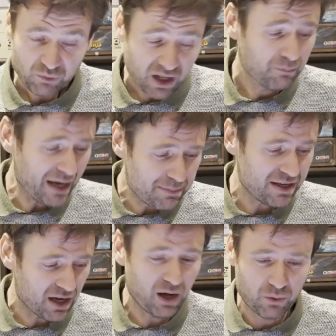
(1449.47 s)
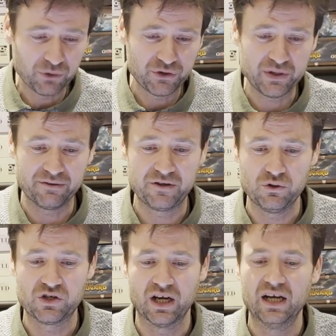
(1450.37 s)
Maybe I will do in the
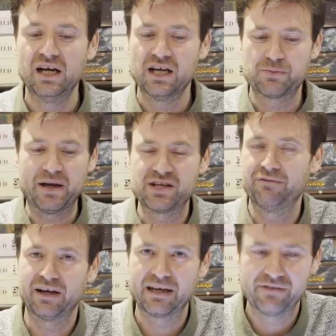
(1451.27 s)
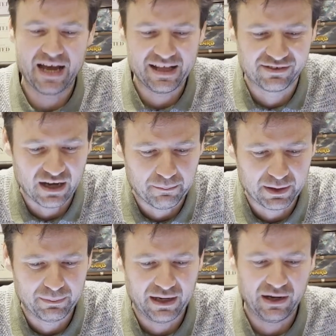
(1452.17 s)
future, especially if I give the heads up
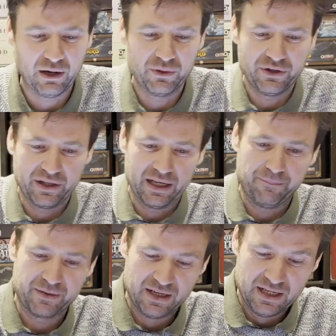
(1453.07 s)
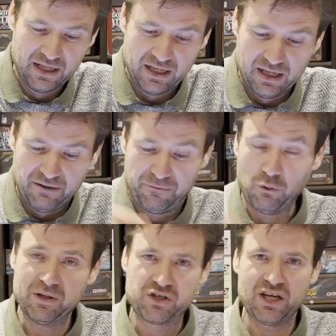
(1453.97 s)
about how we're doing that.
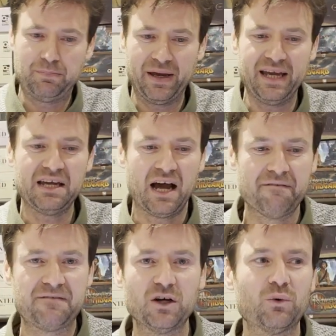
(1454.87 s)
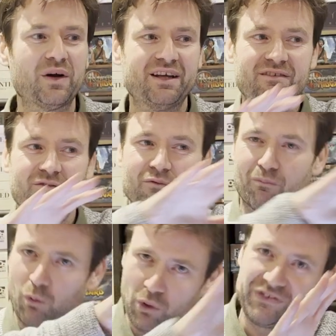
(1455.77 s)
Formula GP, I feel
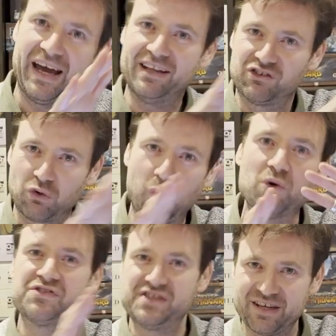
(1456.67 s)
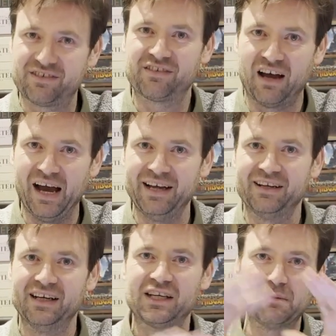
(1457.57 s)
more tends towards this side
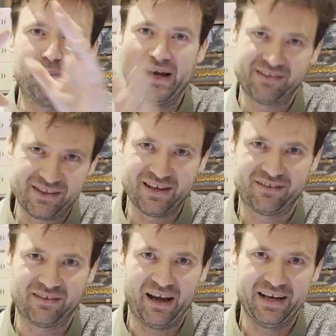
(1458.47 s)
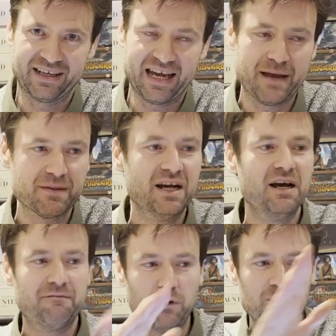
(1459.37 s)
compared to this side. Okay,
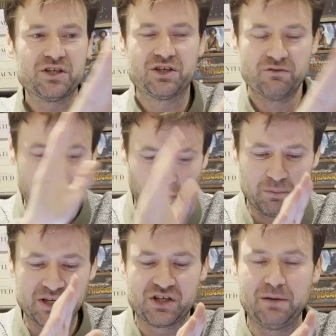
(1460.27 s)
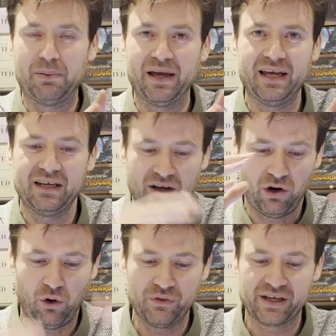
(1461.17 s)
Formula GP
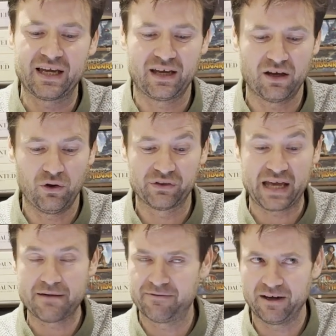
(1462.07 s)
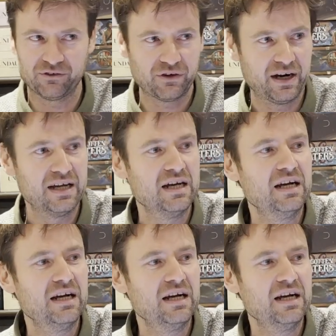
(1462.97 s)
on Gamefound, sorry,